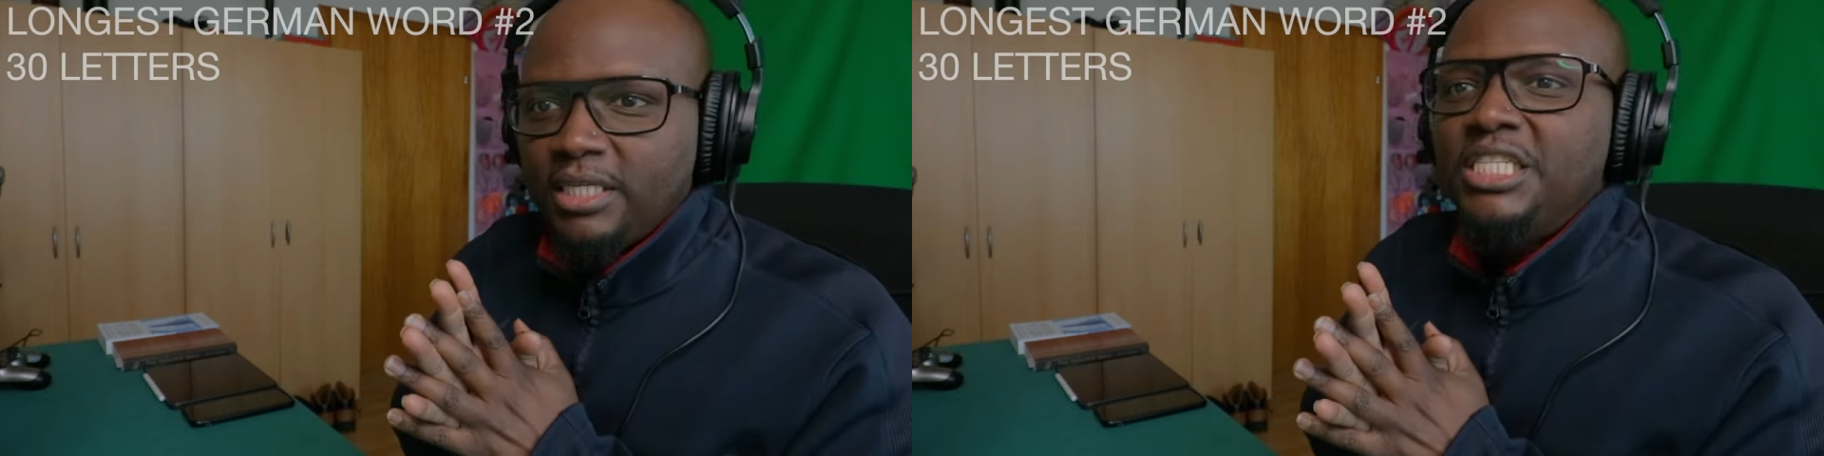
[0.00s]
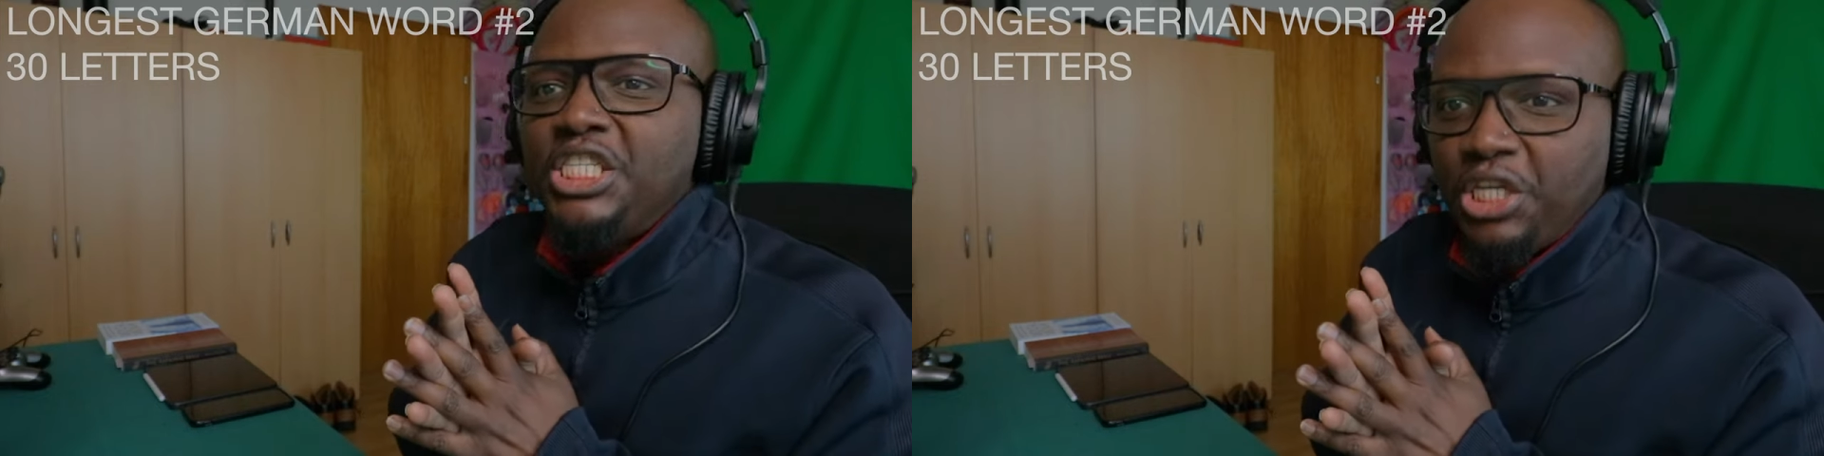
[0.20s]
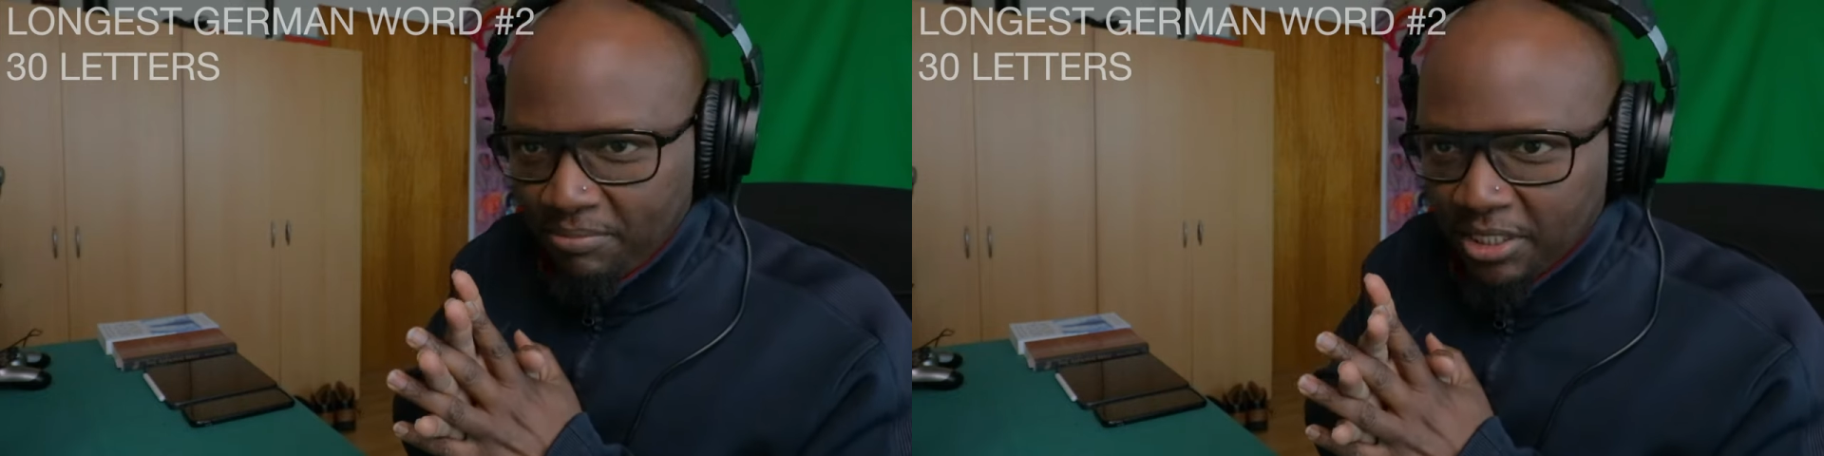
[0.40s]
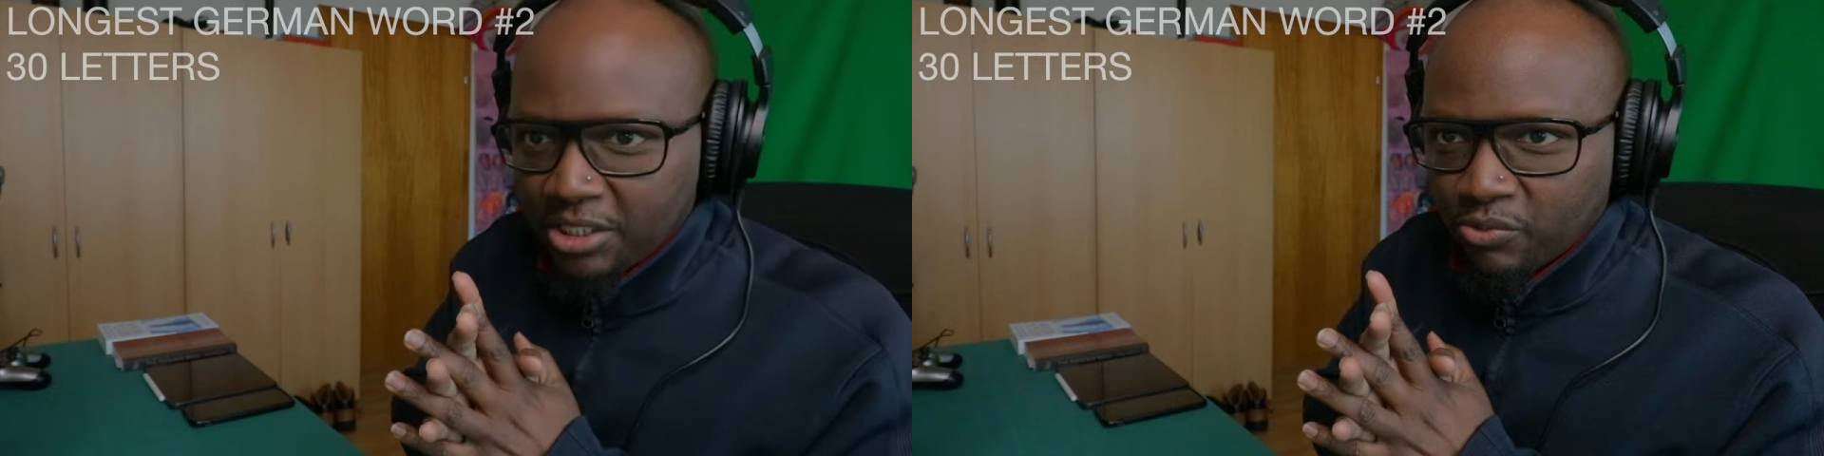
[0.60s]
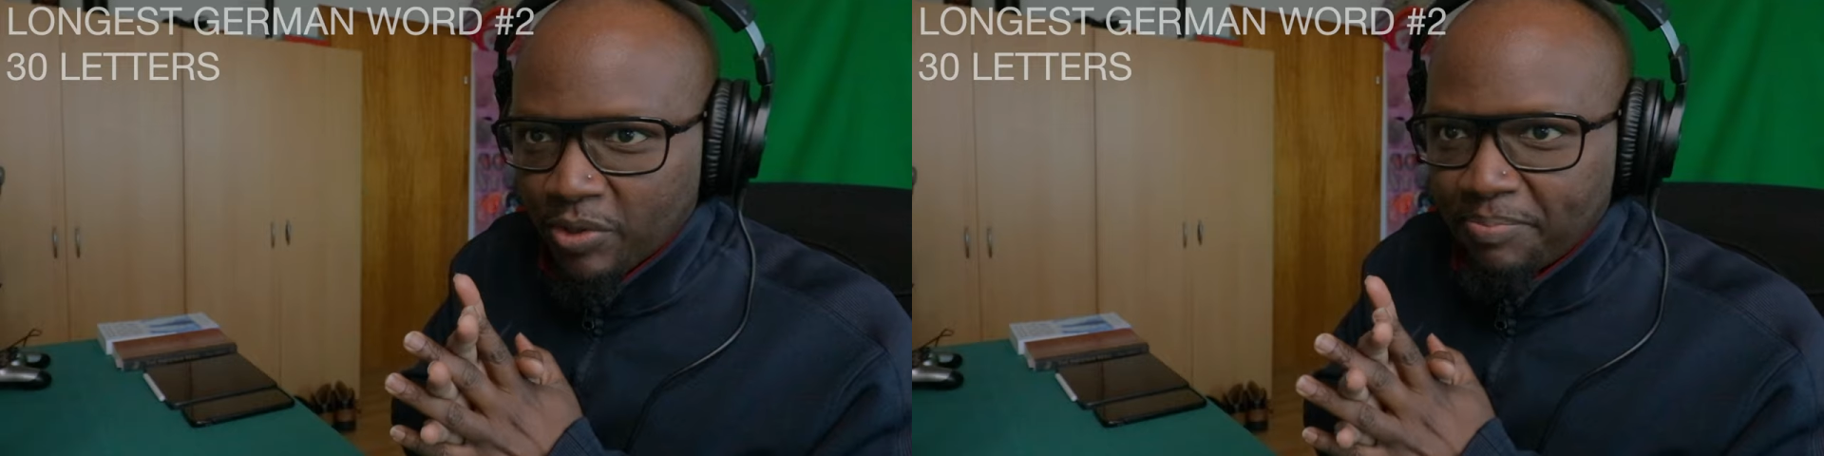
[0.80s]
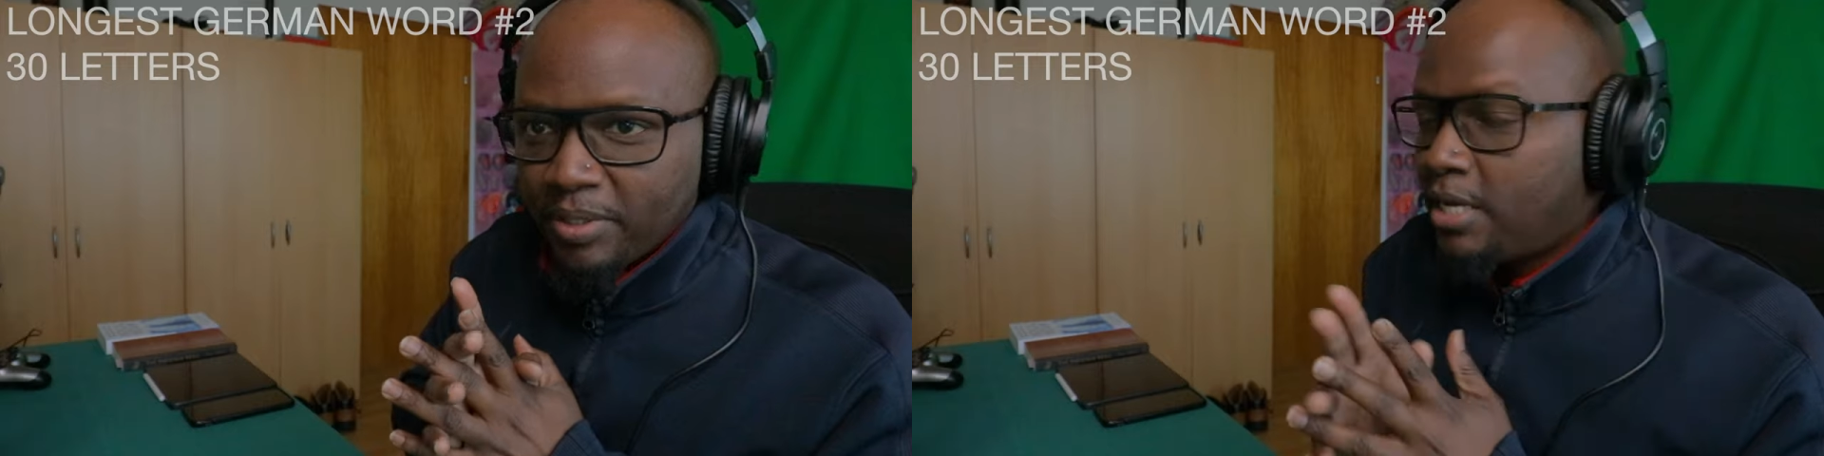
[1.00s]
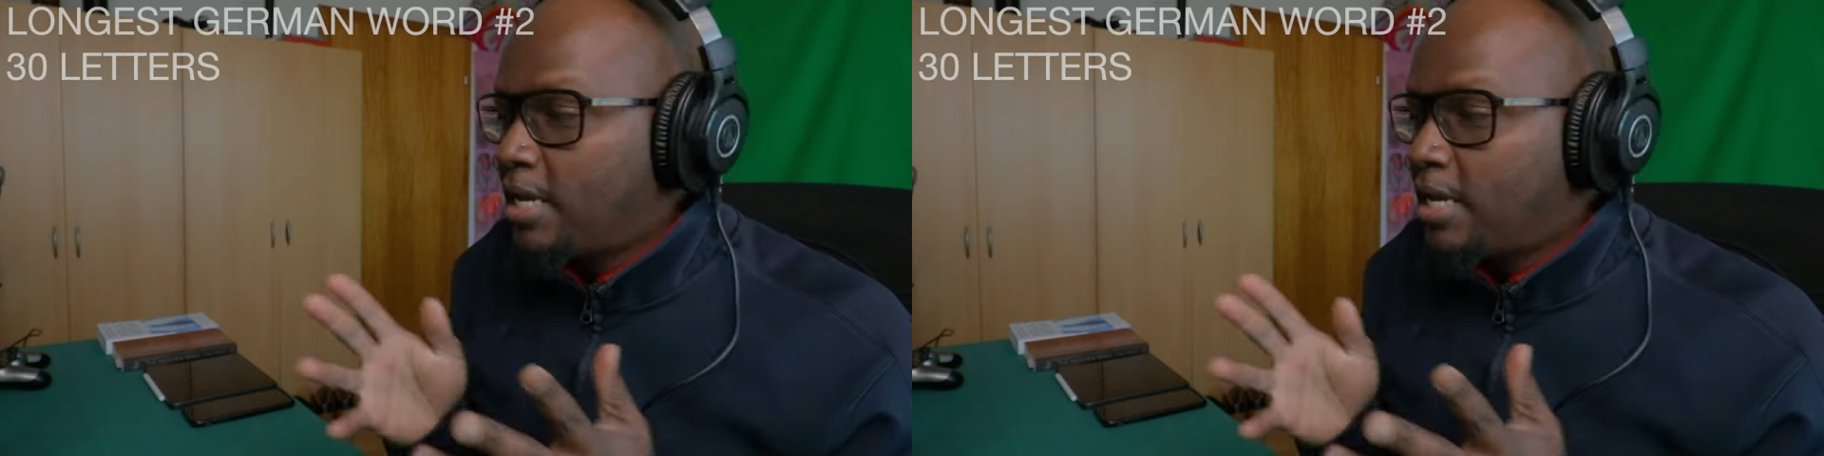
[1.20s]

chimney sweep.